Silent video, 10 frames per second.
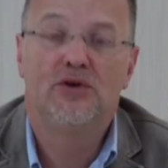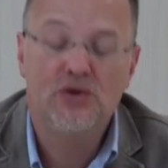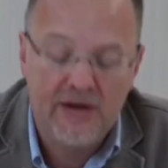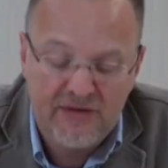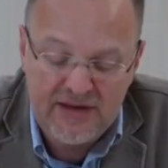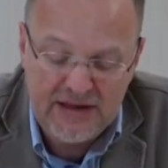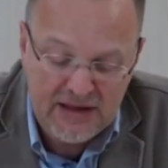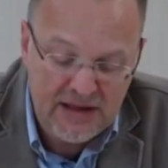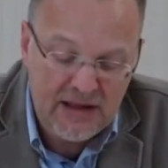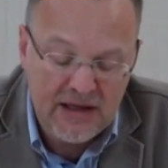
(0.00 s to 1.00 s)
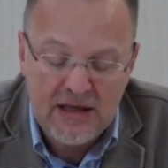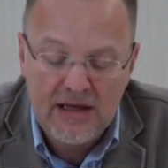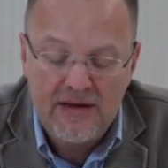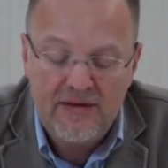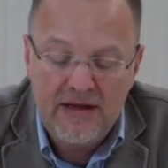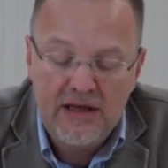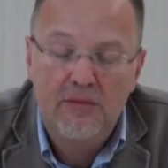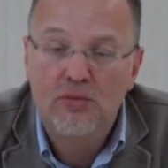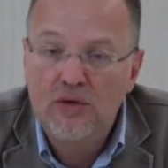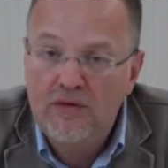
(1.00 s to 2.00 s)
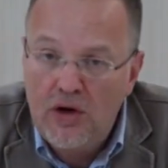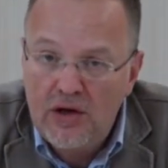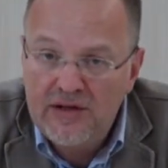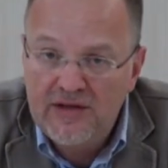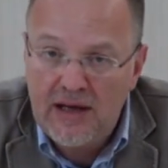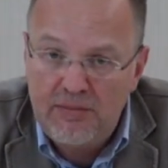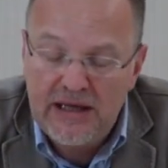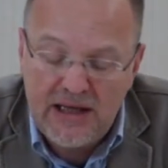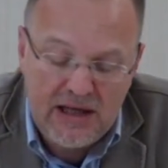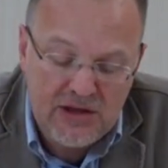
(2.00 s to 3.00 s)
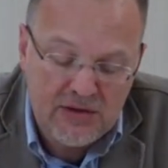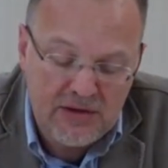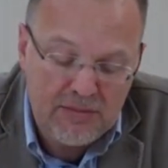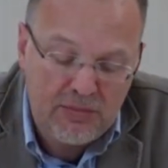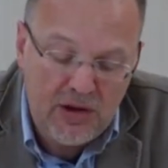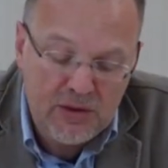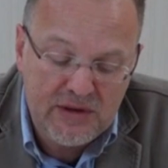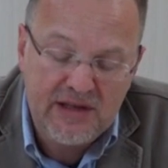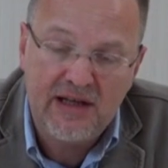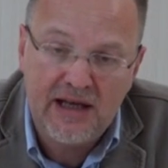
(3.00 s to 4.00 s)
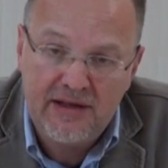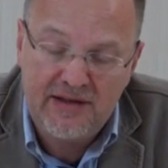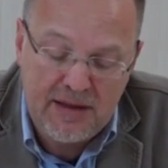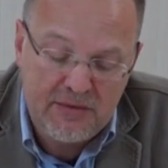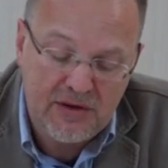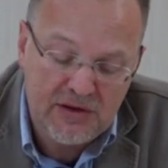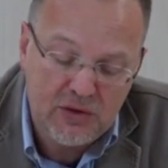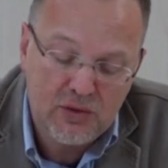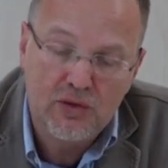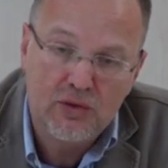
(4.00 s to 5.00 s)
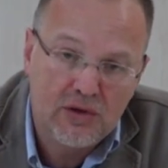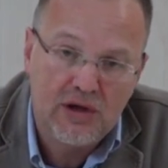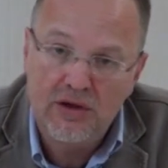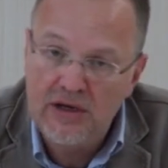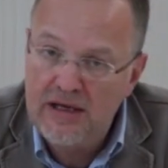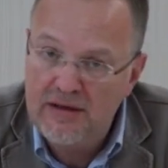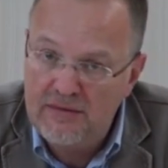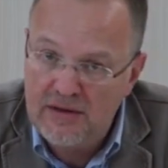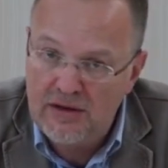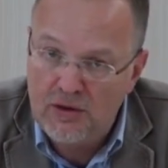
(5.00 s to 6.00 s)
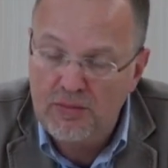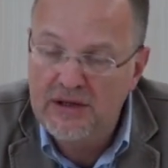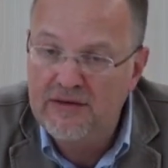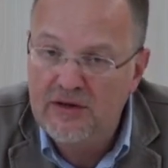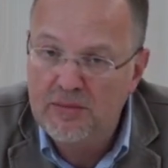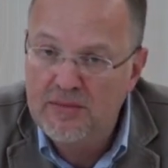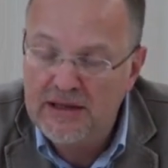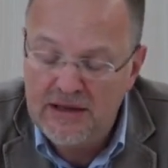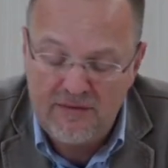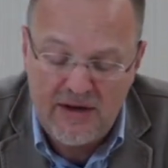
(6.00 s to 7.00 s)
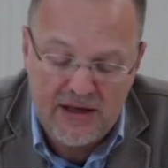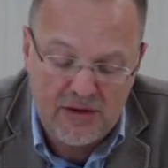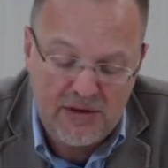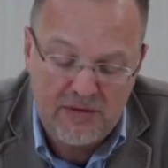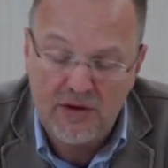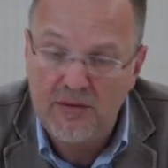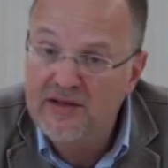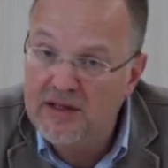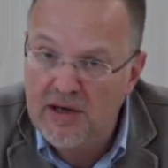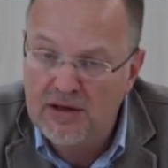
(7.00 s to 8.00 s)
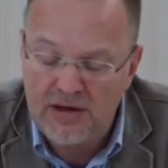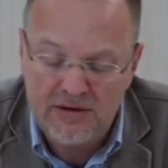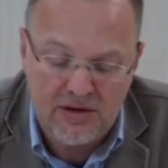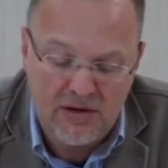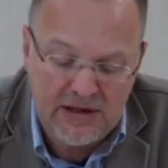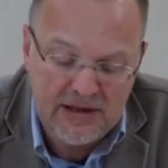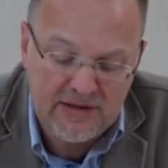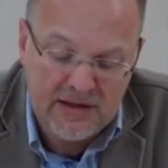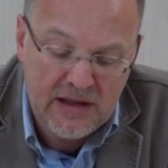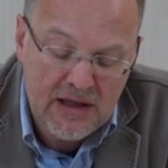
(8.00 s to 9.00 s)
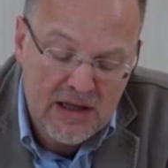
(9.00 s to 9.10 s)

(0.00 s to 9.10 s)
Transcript: So you have seen uh, the BlueVoice application deployed with the STM32 Nucleo and uh, Open Development Environment from STMicroelectronics, Microelectronics, uh,